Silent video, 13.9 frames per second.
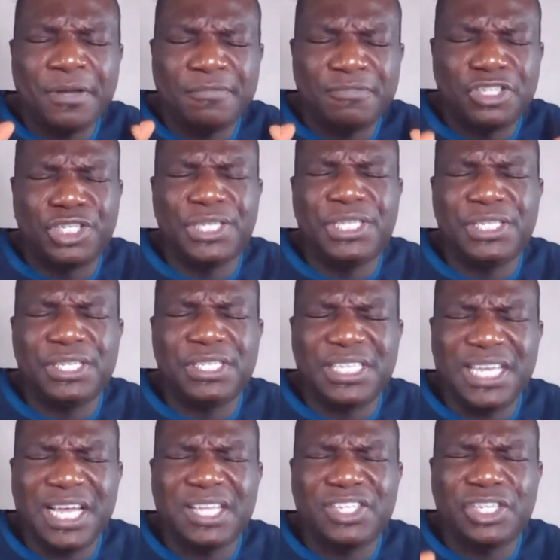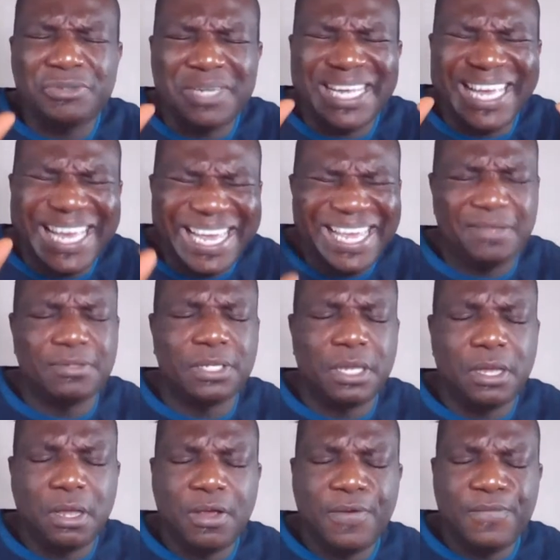of Jesus. Yes, you are healed
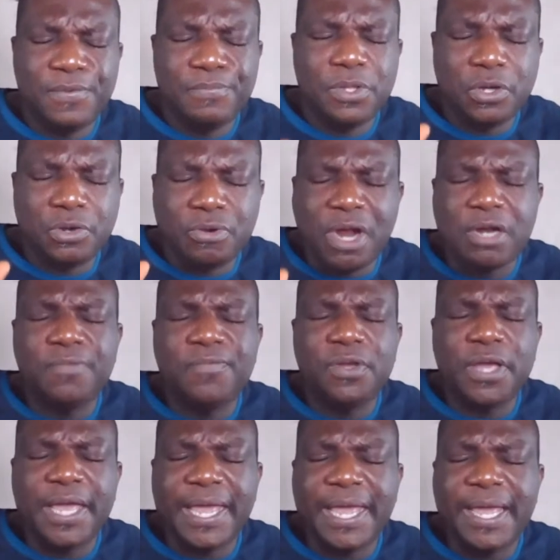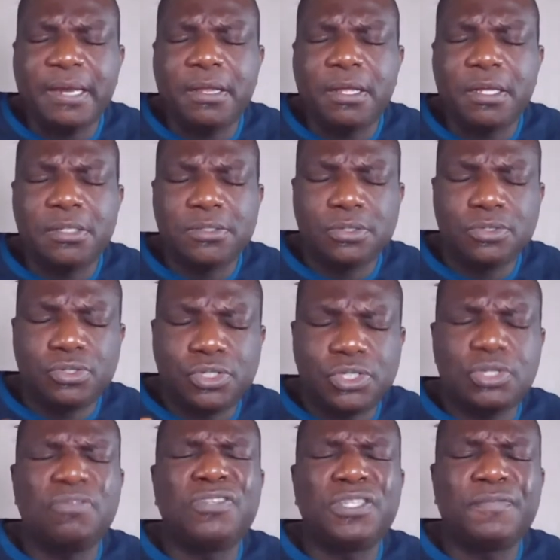from the crown of your head to the
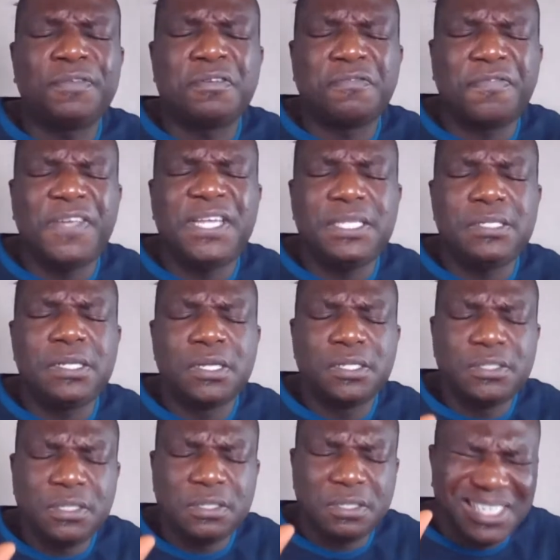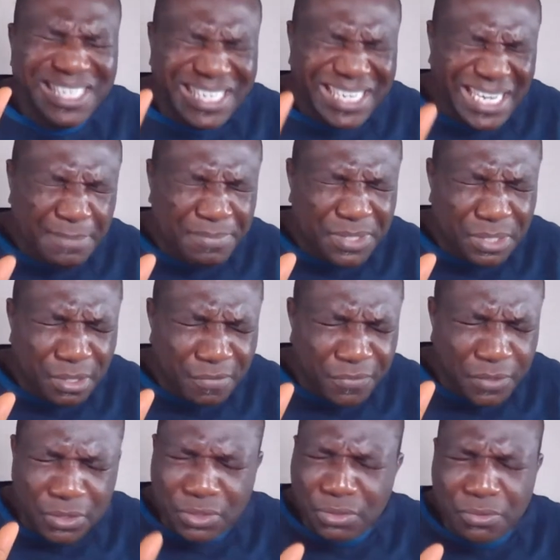soles of your feet to the tips of
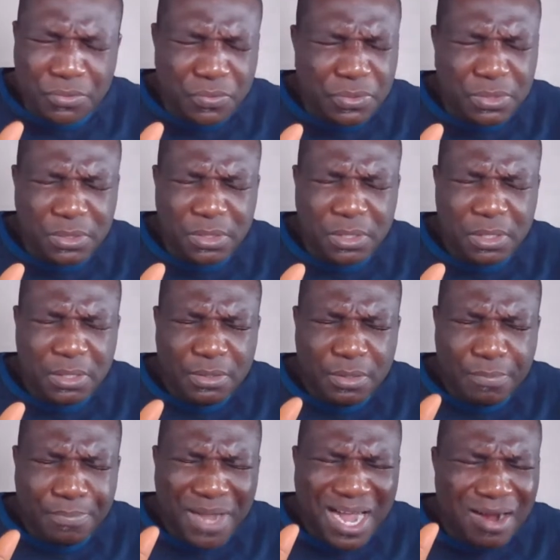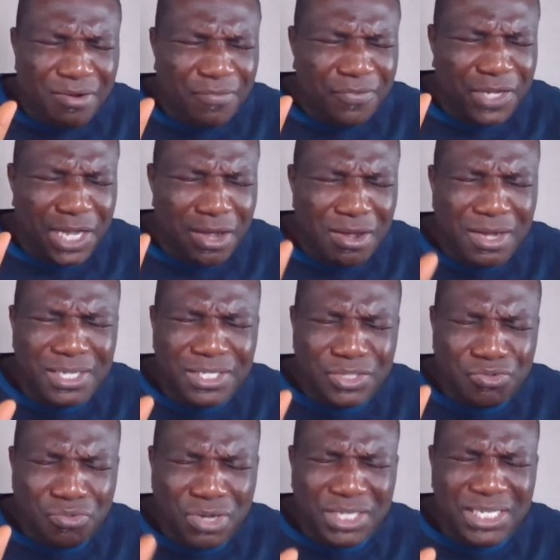your toes. The power of God is
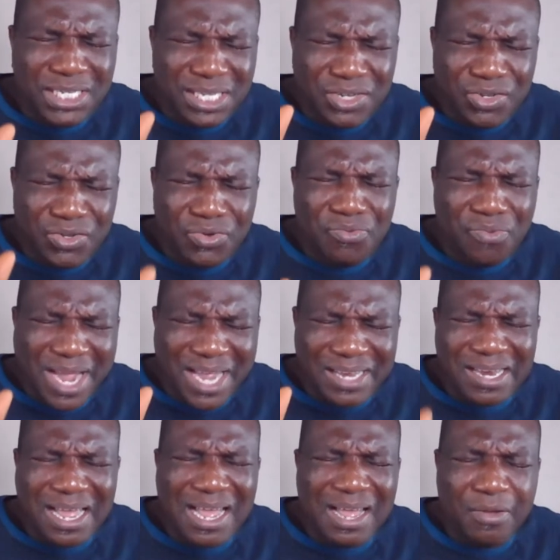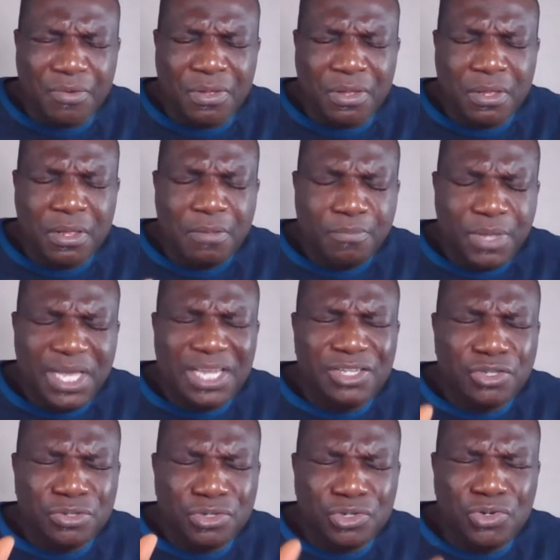working in you right now. Begin
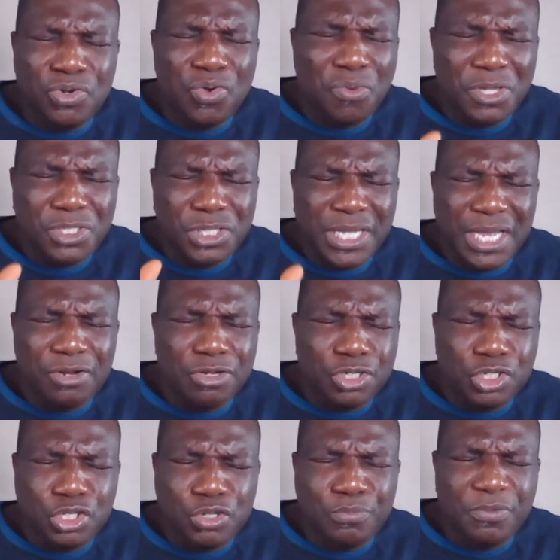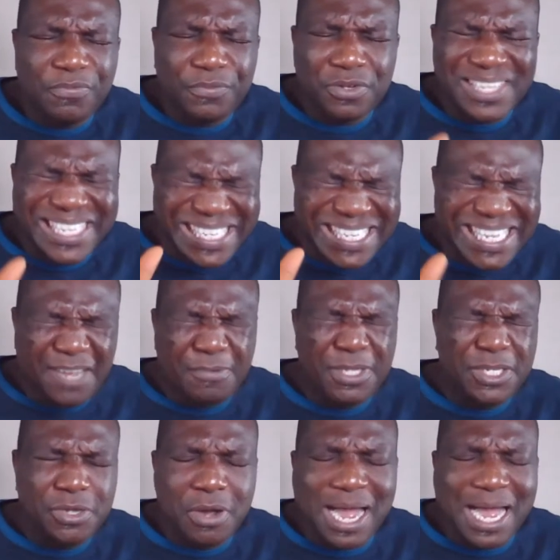to do what you cannot do before. See
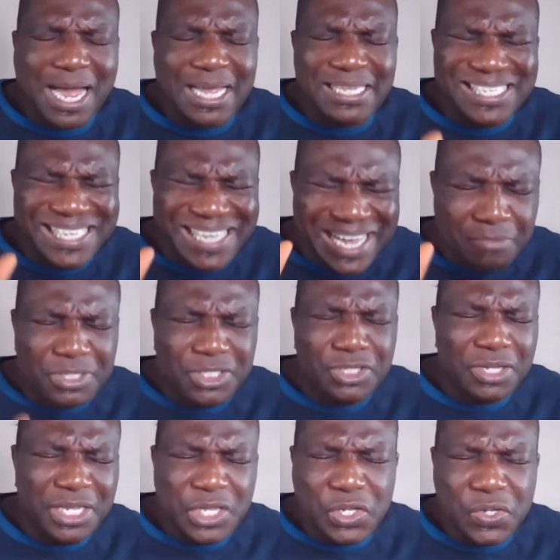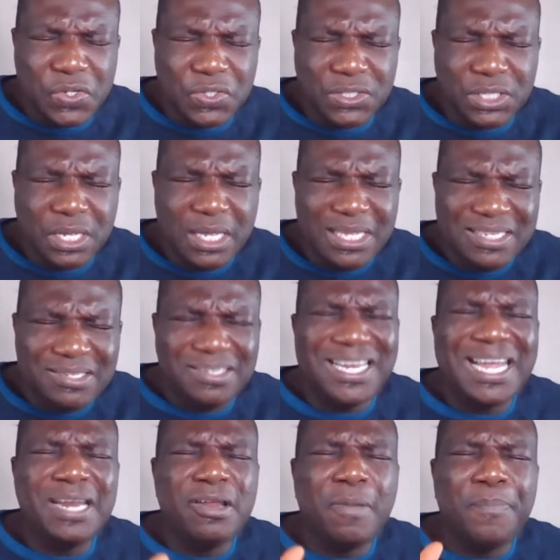with your eyes, hear with your ears.
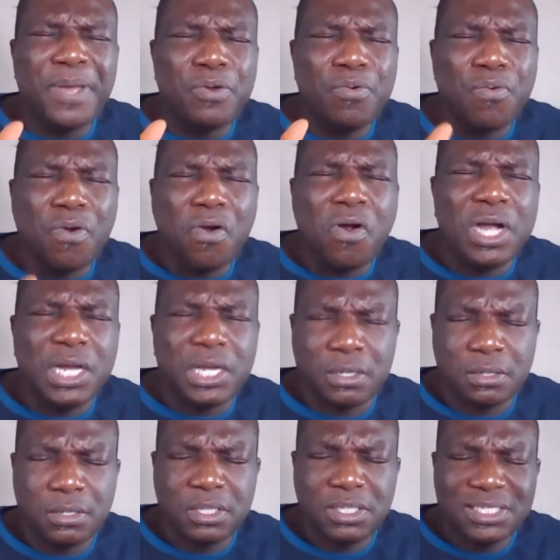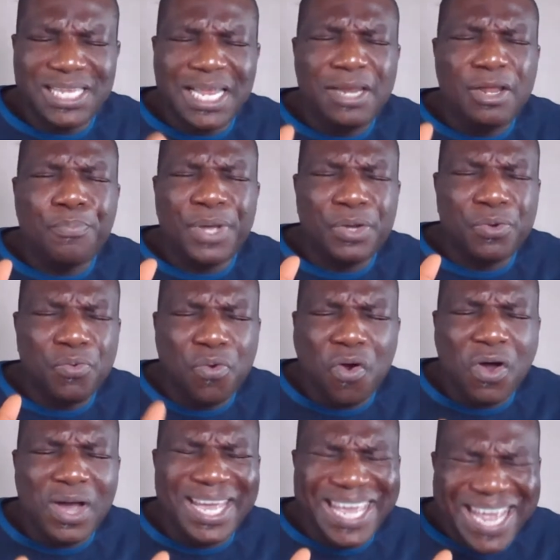Stand up and walk. Stand up and
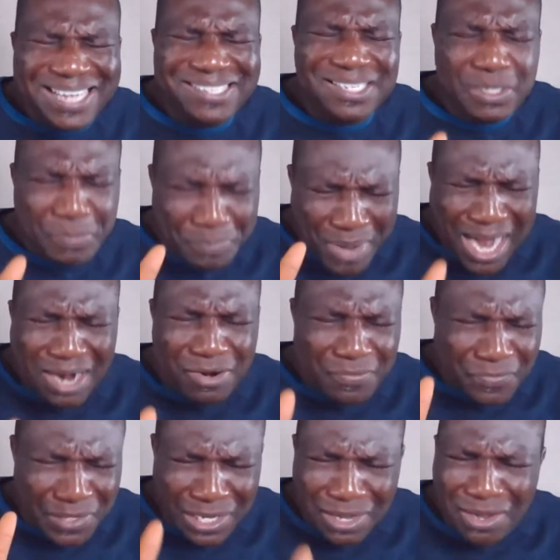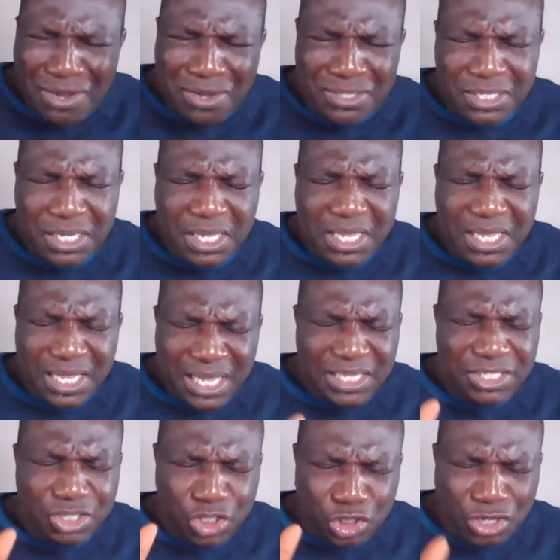walk. Yes, the power of God
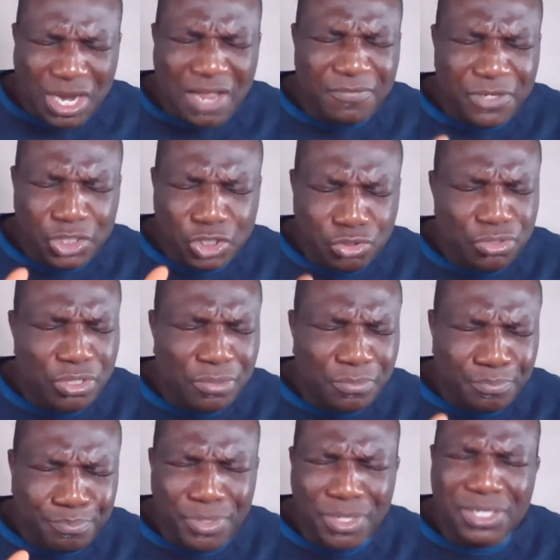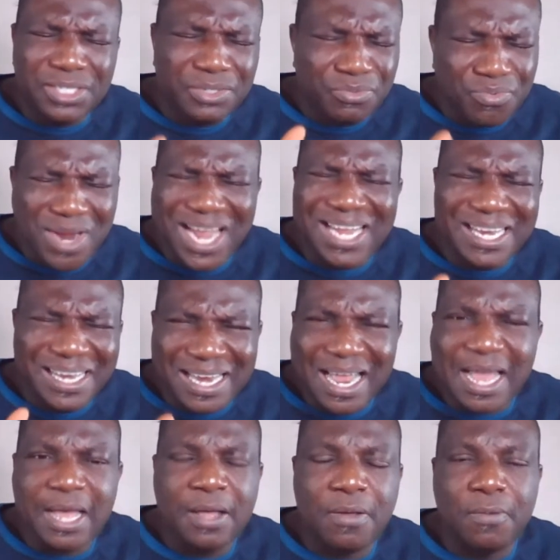is traveling through your body right
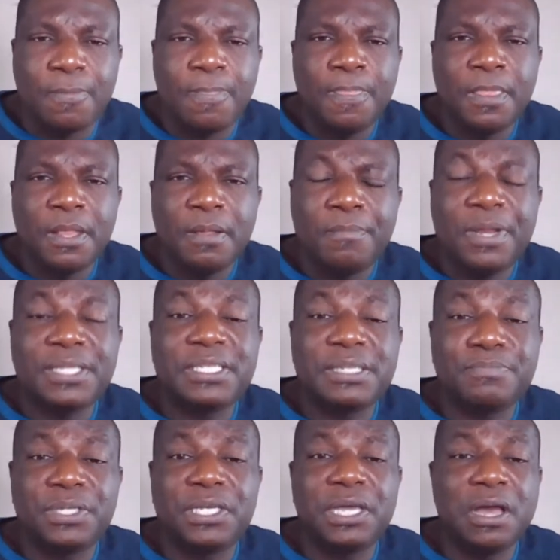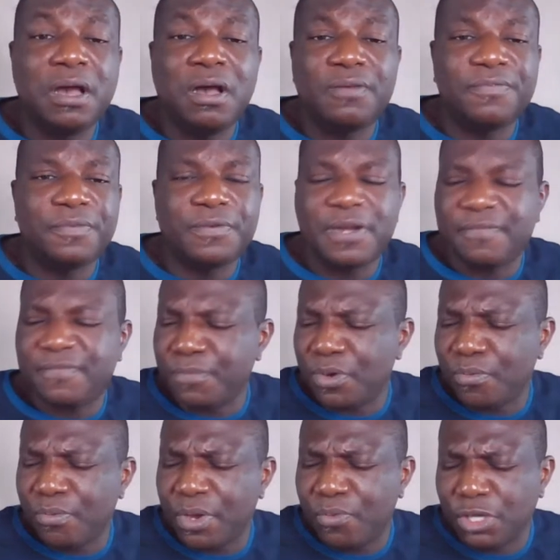now. Blessed be God
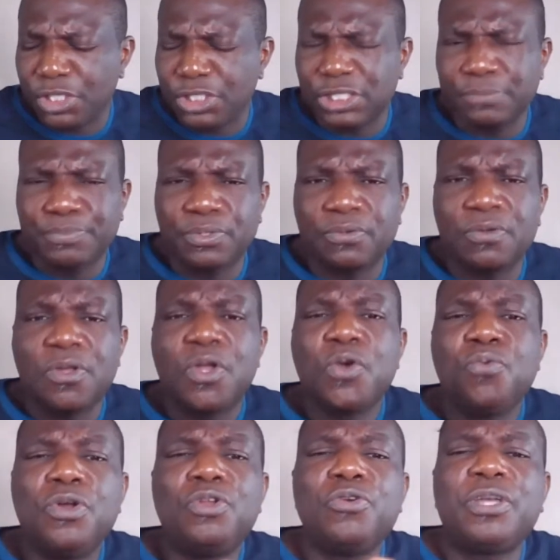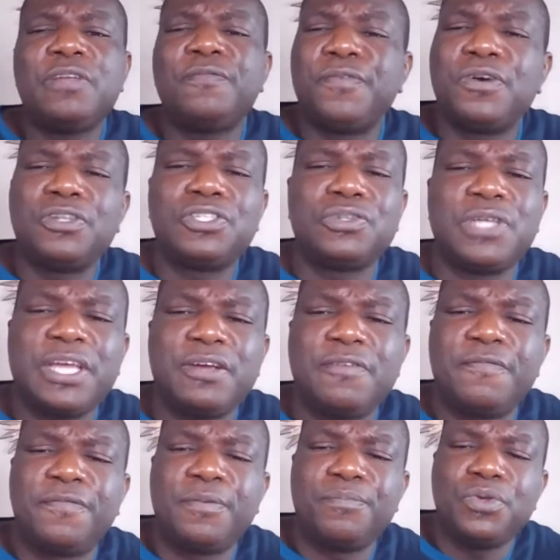forevermore. We worship you. We're looking forward to
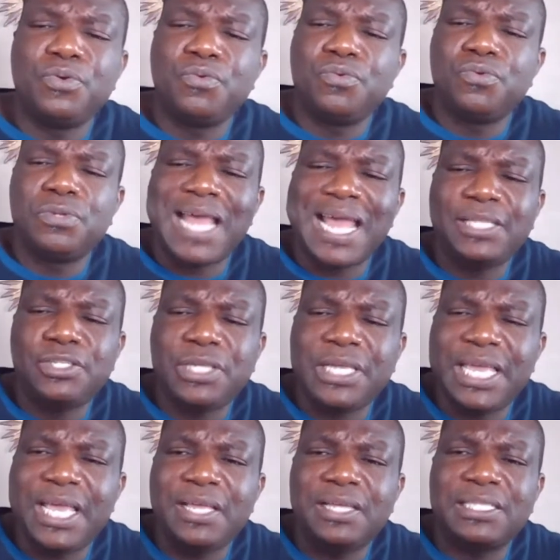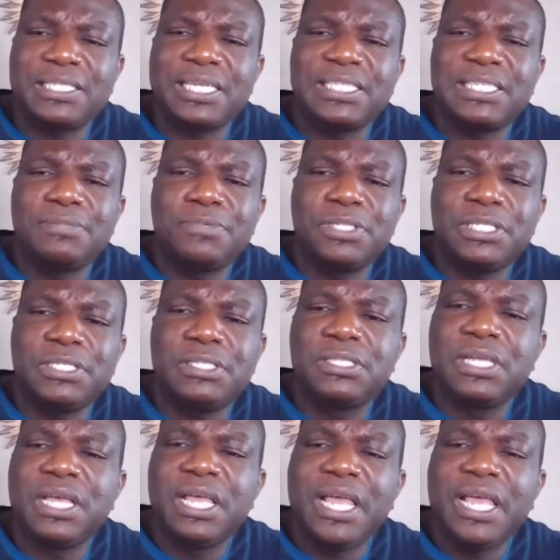hearing from you. We'd like to hear your testimonies.